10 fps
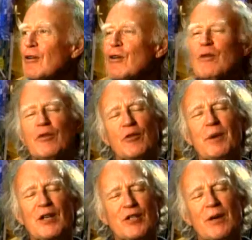crew of a
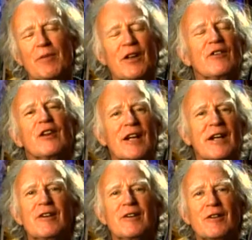spaceship that has
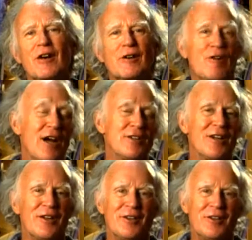crash
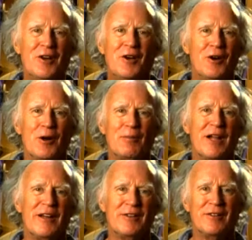landed on planet